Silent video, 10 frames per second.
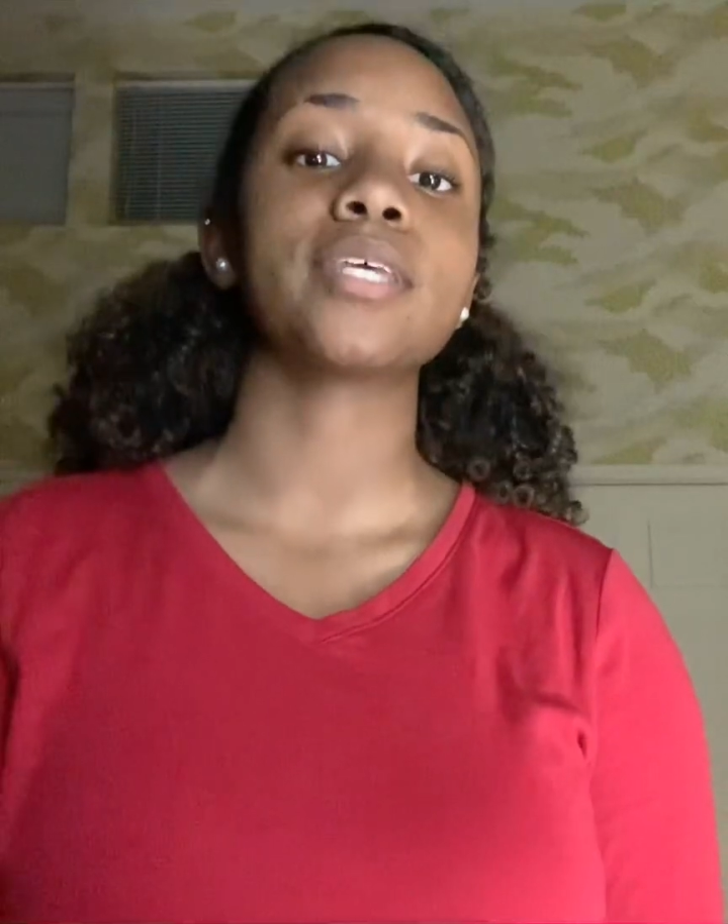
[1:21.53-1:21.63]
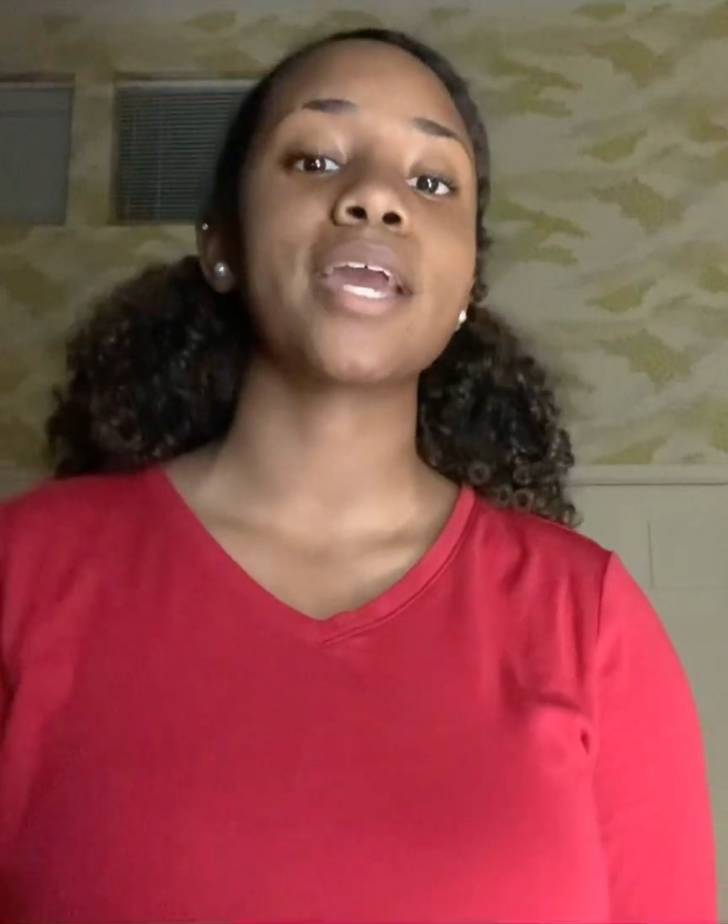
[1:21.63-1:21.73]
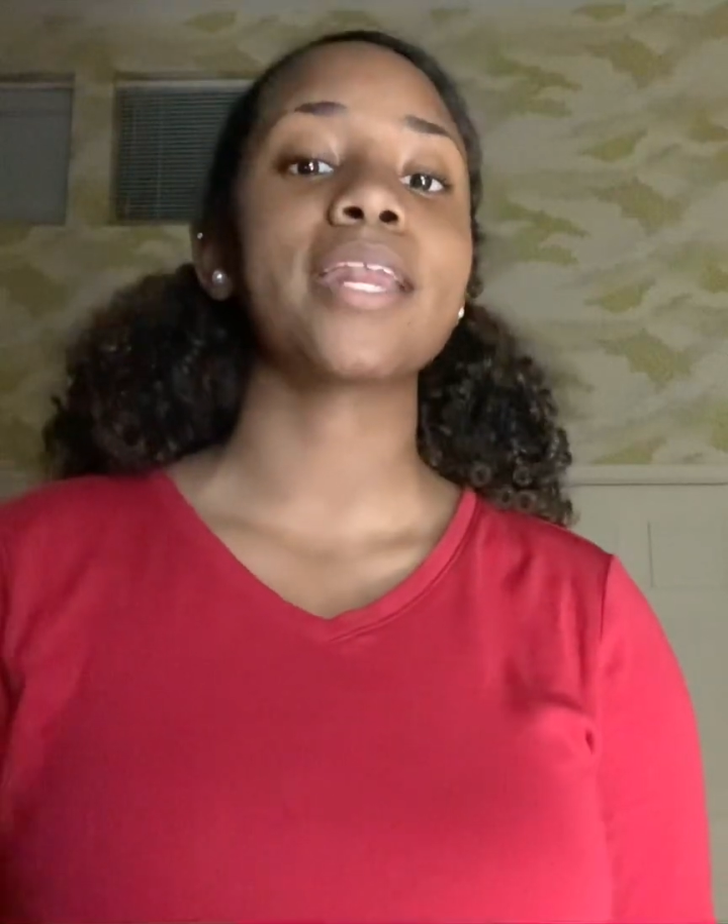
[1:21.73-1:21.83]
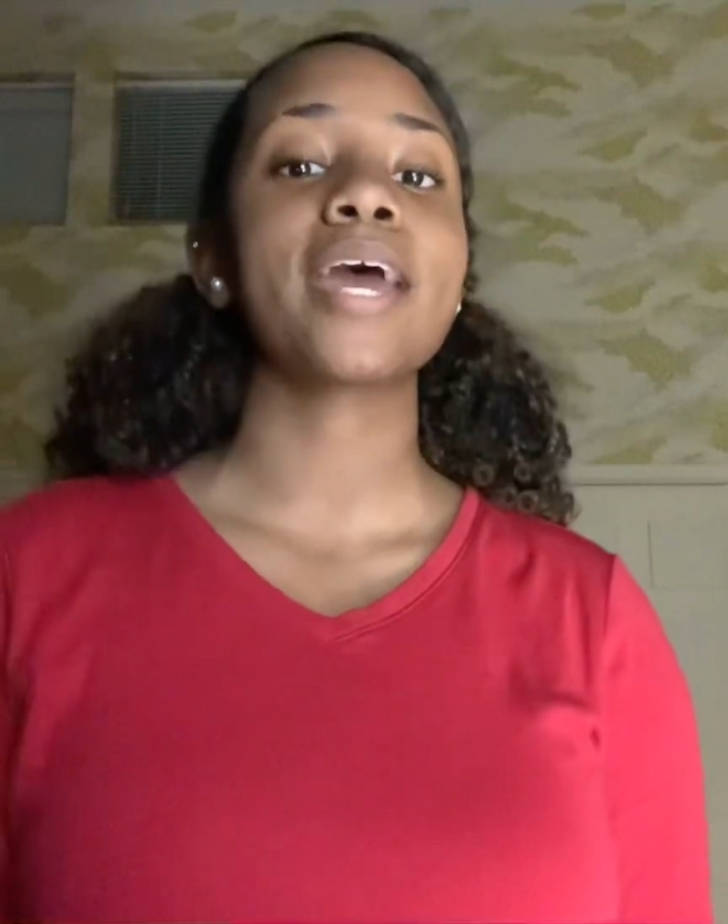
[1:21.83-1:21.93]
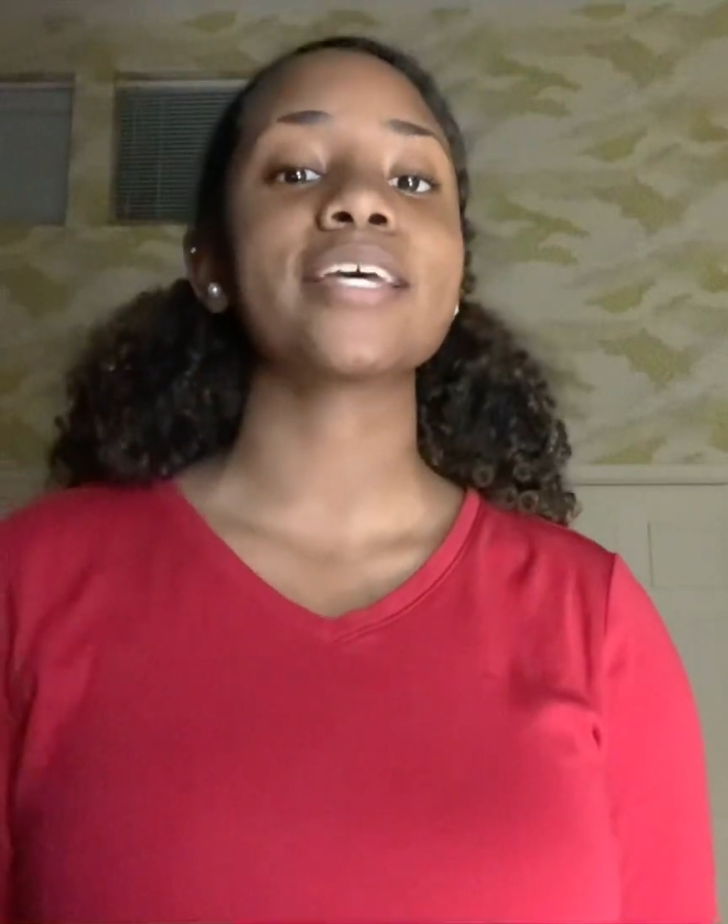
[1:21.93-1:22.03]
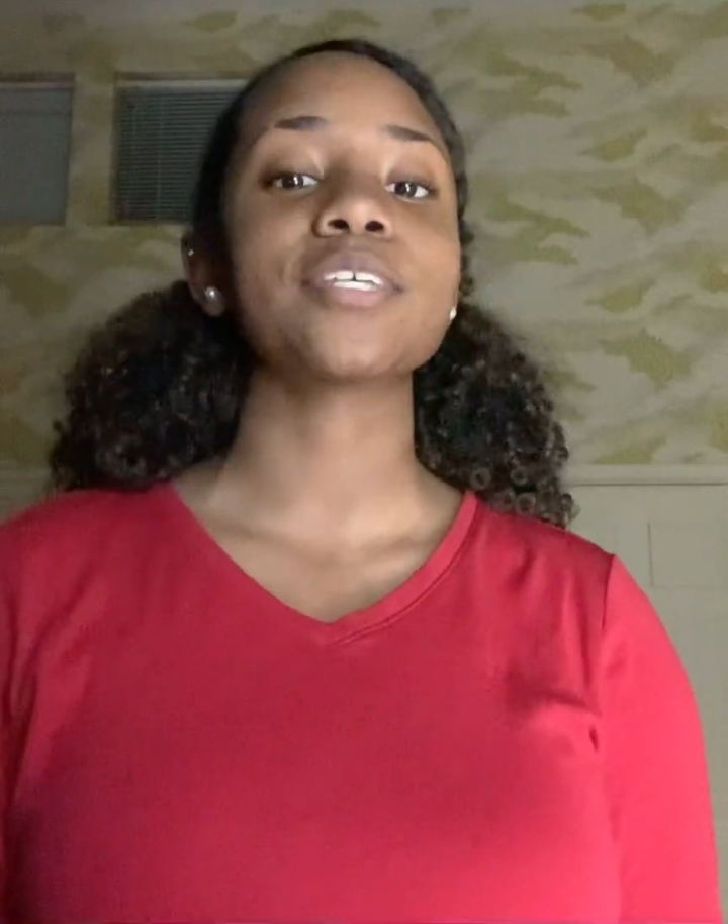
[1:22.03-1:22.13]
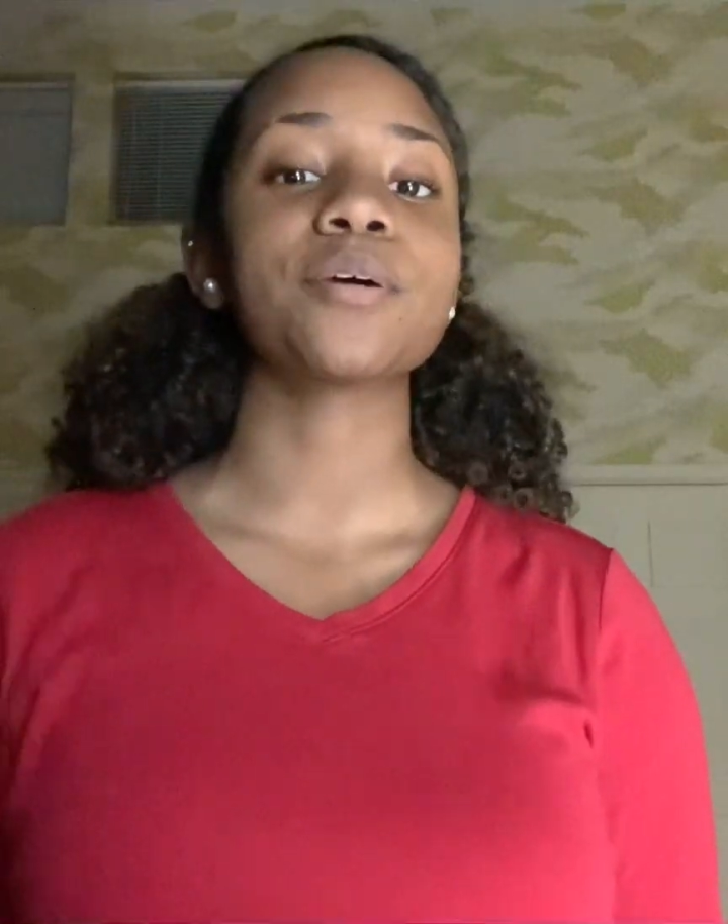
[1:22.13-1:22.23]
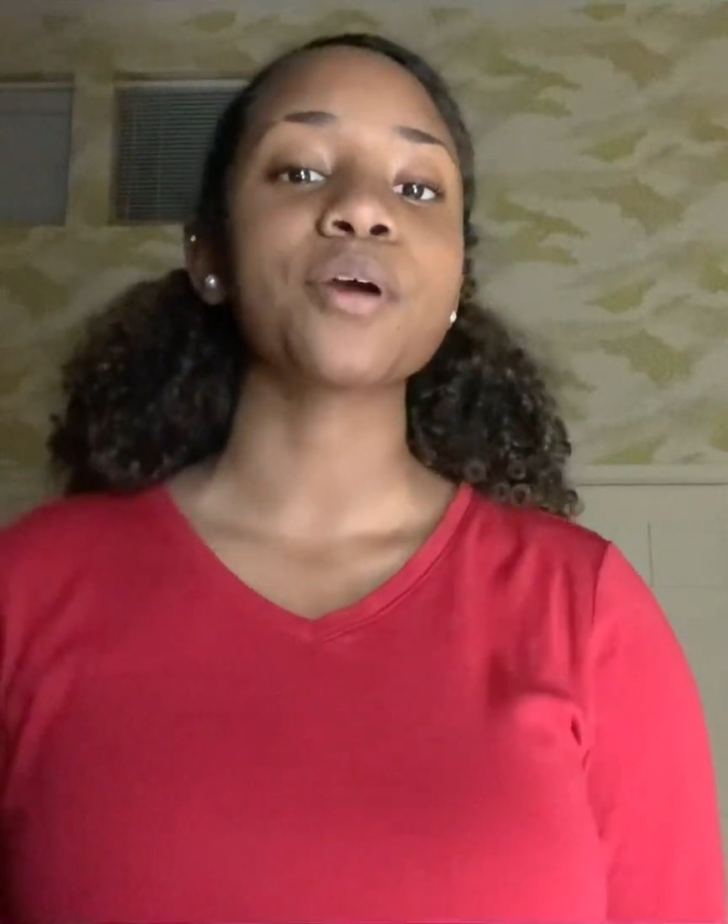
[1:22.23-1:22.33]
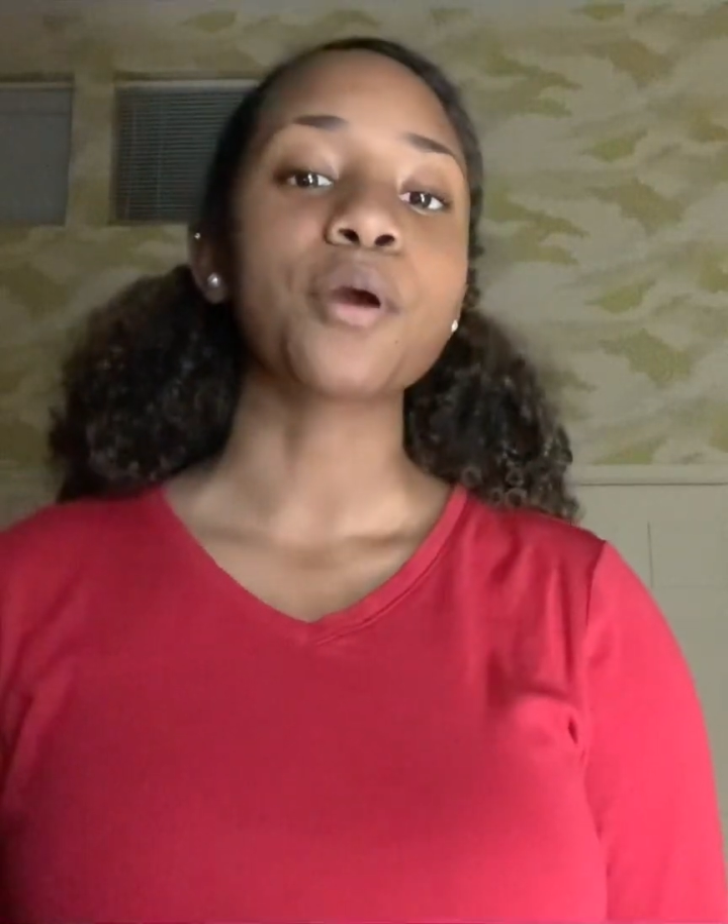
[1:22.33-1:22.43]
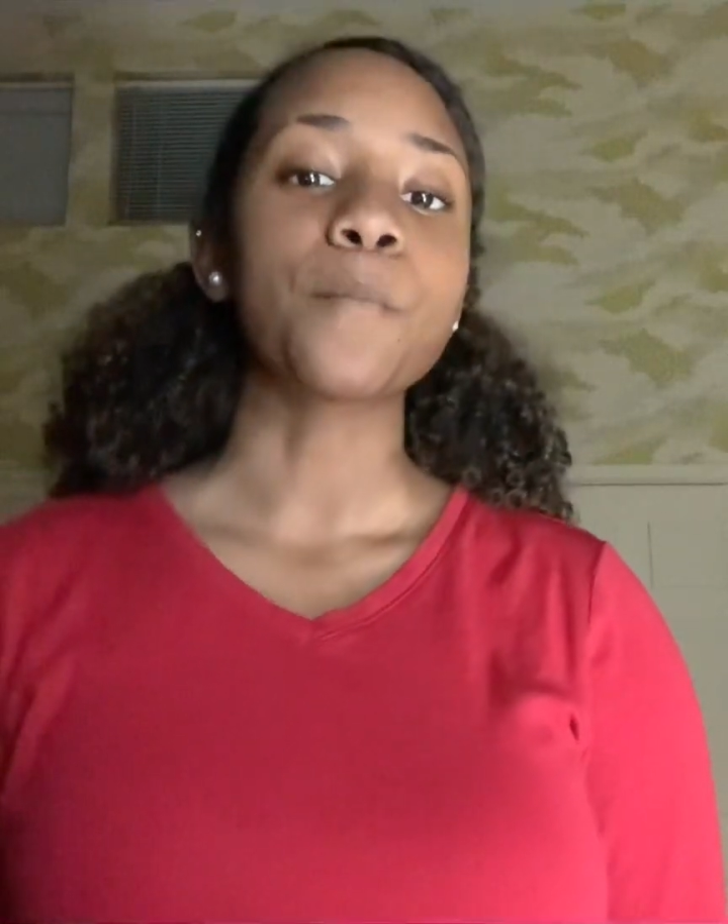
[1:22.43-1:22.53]
and it has a
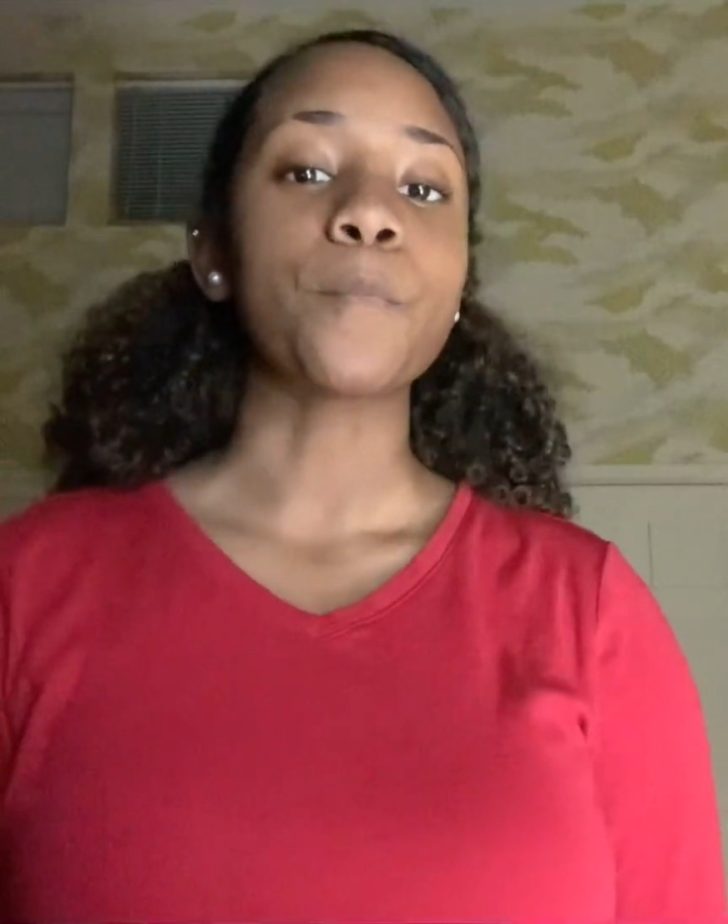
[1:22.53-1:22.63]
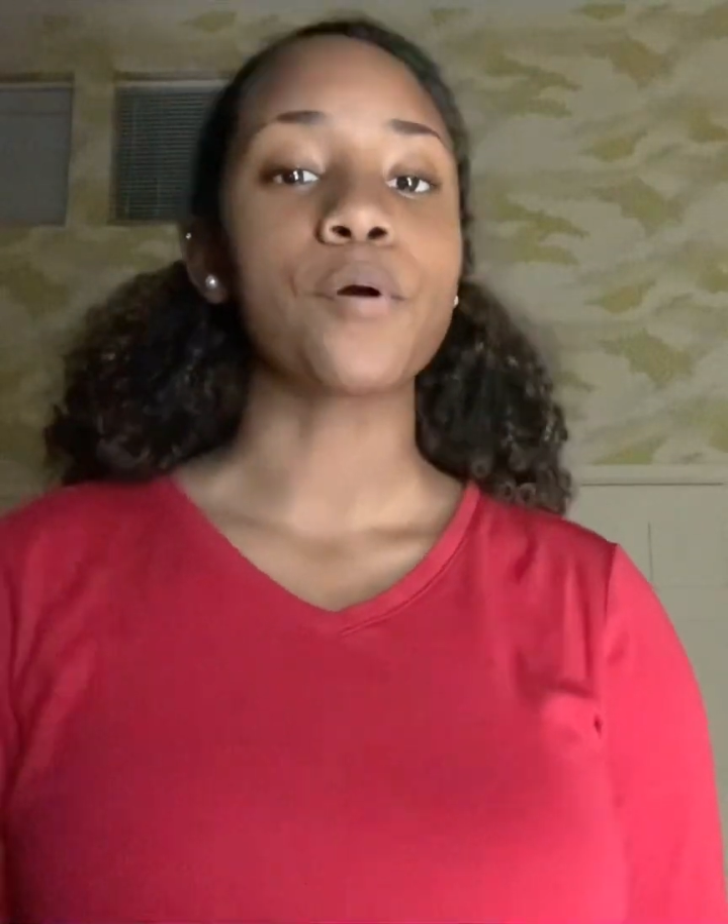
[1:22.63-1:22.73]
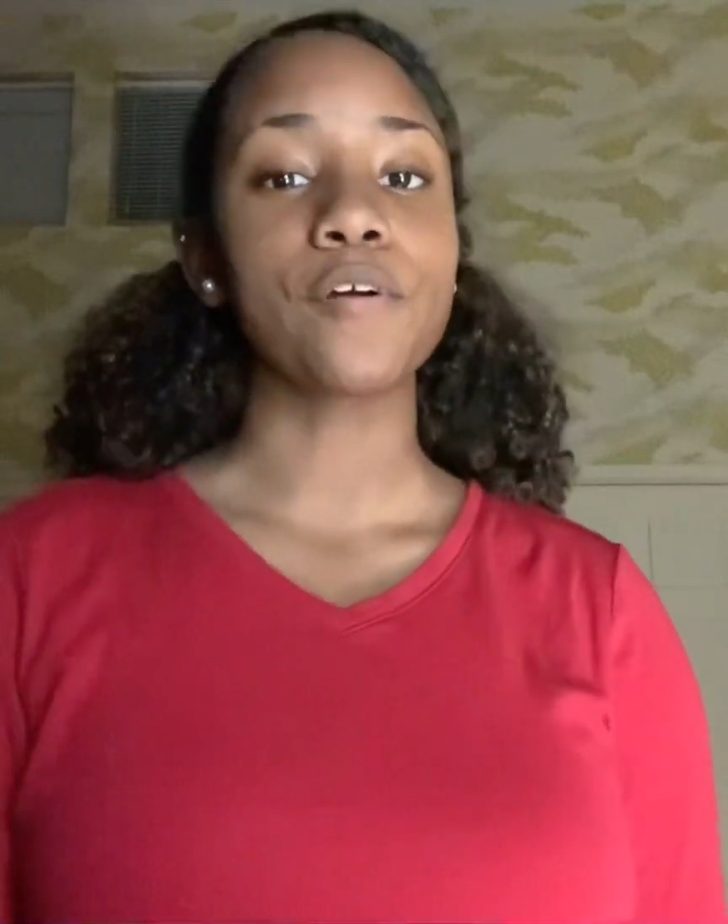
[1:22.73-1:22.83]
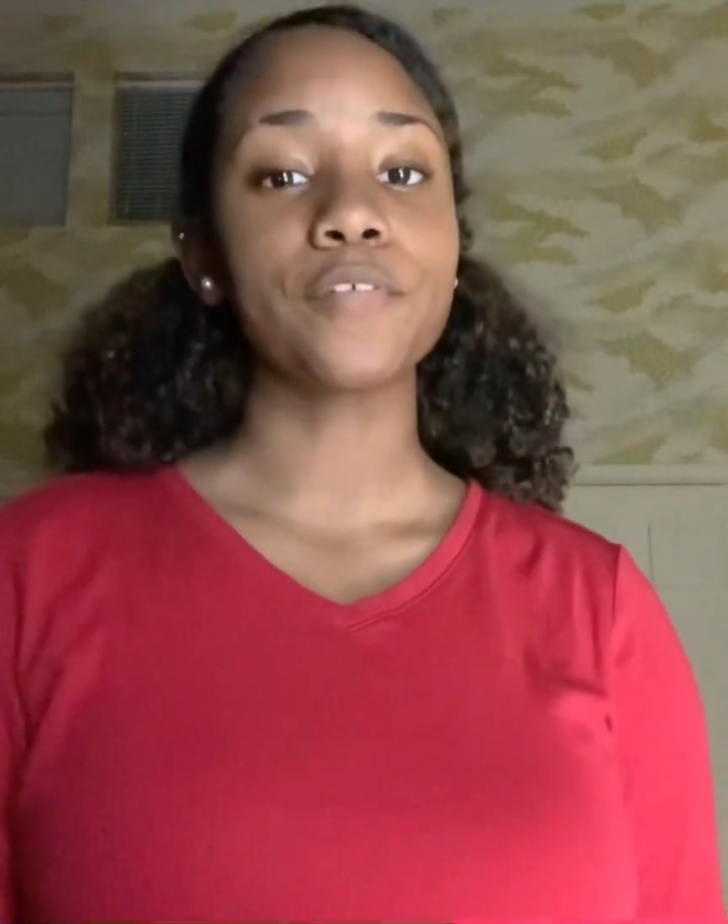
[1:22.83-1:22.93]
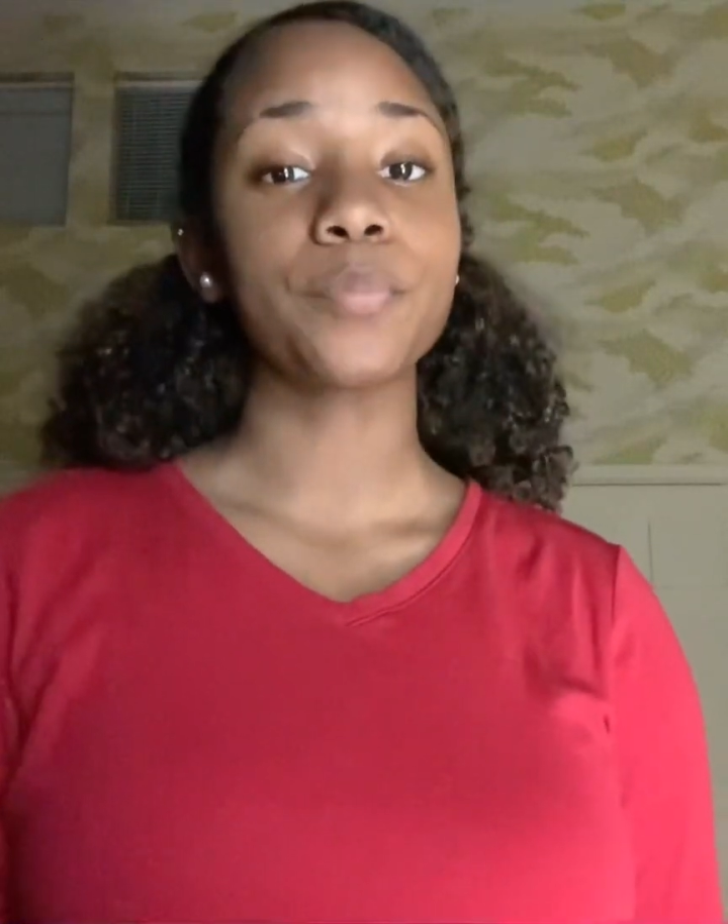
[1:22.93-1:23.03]
more of